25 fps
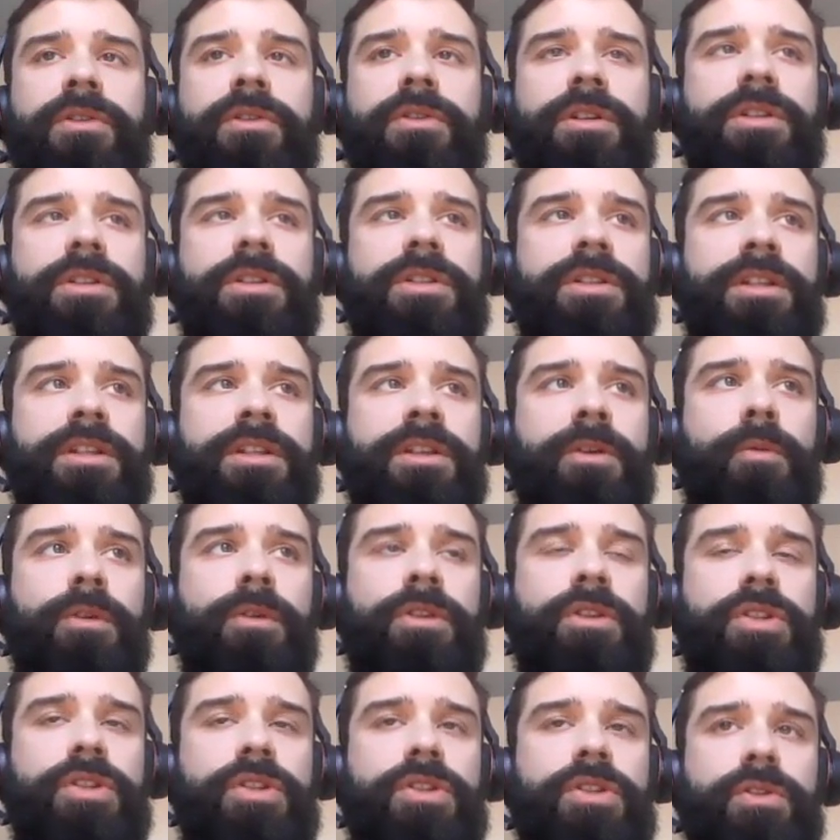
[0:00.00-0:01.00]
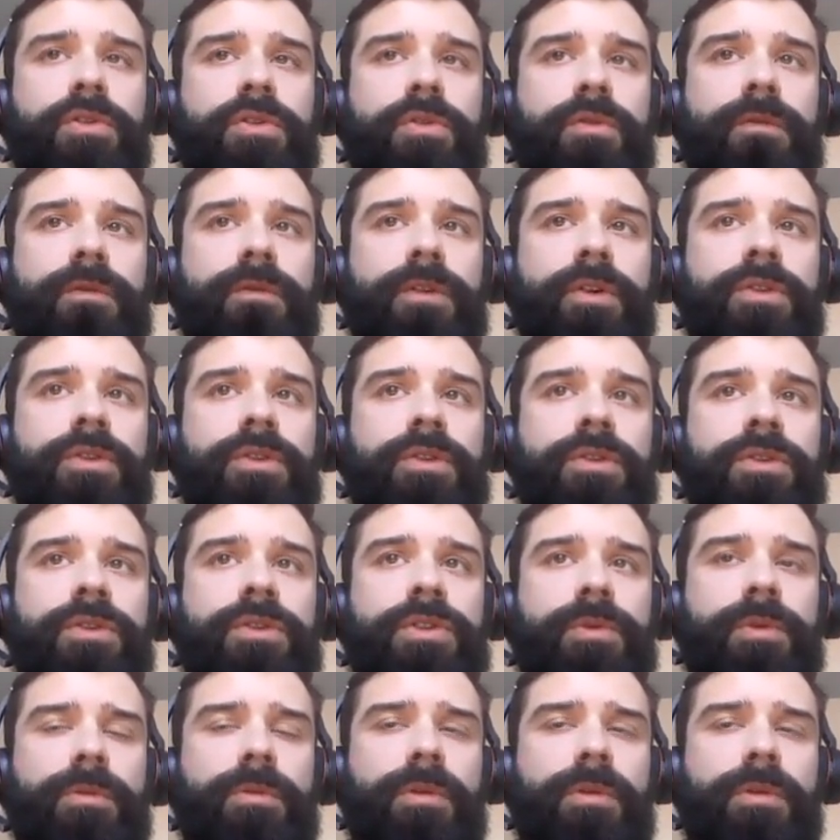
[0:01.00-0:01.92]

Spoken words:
And you can see with just 2 filters,